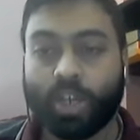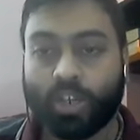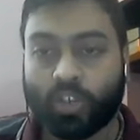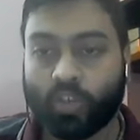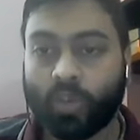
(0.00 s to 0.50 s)

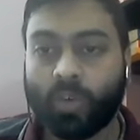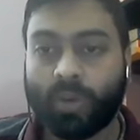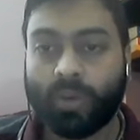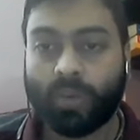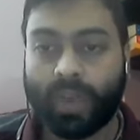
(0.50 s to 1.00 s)

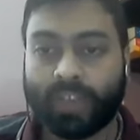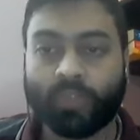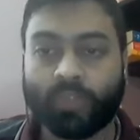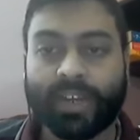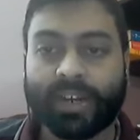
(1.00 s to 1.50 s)
So
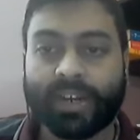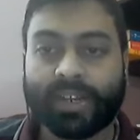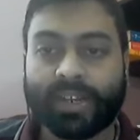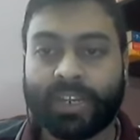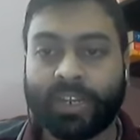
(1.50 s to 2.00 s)
as we are
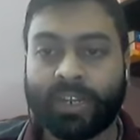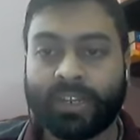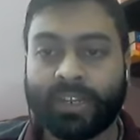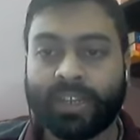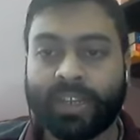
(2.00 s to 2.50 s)
in
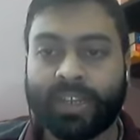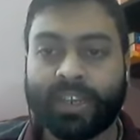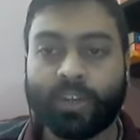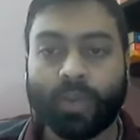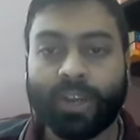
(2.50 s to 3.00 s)
the
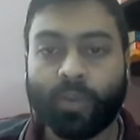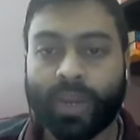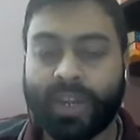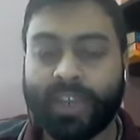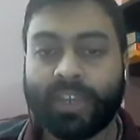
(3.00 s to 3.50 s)
year
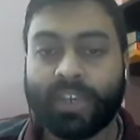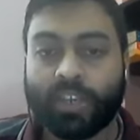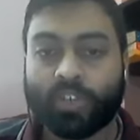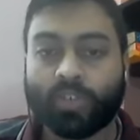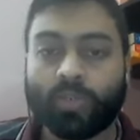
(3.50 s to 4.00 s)
2020,
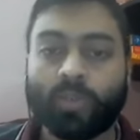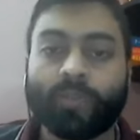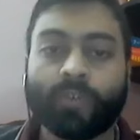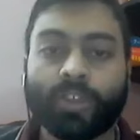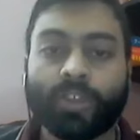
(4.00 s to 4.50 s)
so
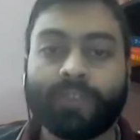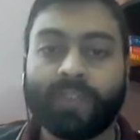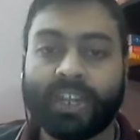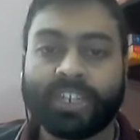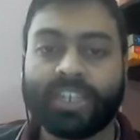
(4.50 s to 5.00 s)
for the
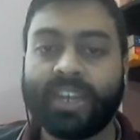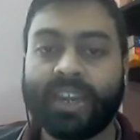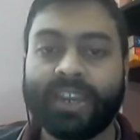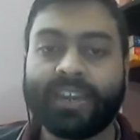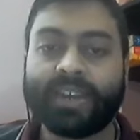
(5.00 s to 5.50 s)
financial
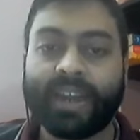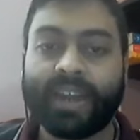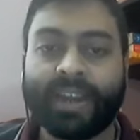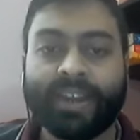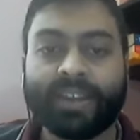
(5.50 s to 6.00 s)
year
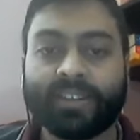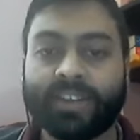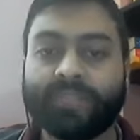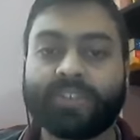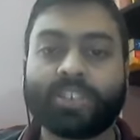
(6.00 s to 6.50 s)
ended
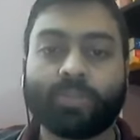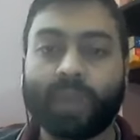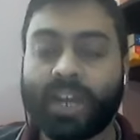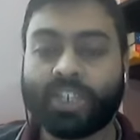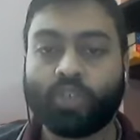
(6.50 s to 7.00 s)
31st
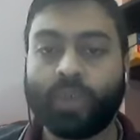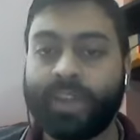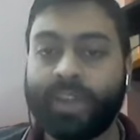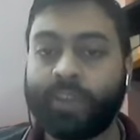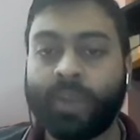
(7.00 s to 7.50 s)
March
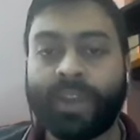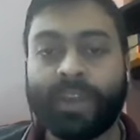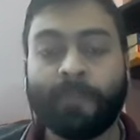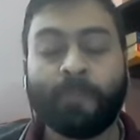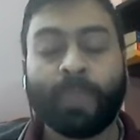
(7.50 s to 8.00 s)
2020,
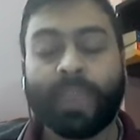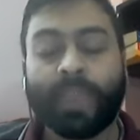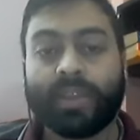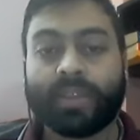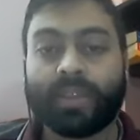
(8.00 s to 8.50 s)

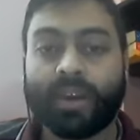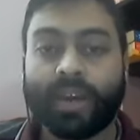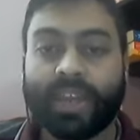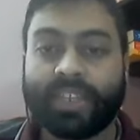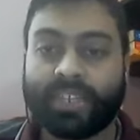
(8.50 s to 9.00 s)

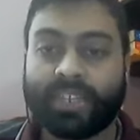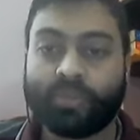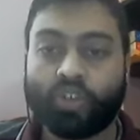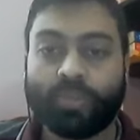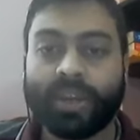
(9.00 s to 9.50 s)
the AGM
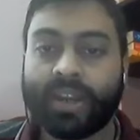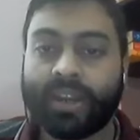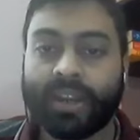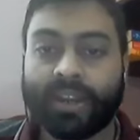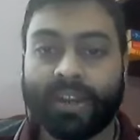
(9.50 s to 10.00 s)
should be
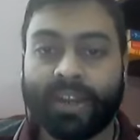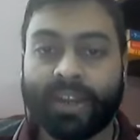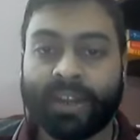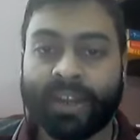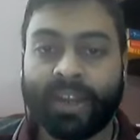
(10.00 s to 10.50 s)
conducted
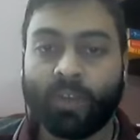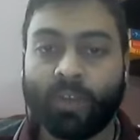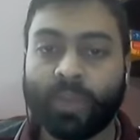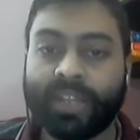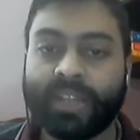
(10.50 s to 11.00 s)
and held
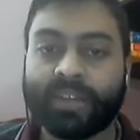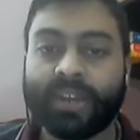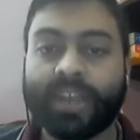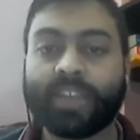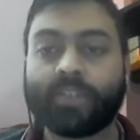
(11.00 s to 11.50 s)
within
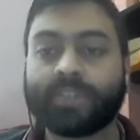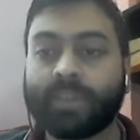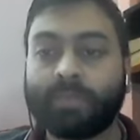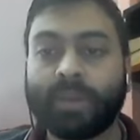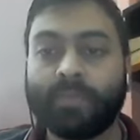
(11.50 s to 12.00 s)
30th of
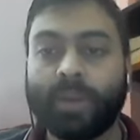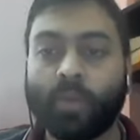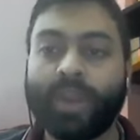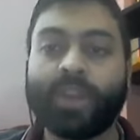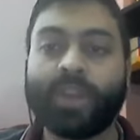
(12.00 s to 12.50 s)
September
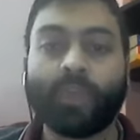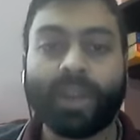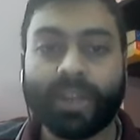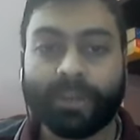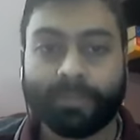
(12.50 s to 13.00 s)
2020.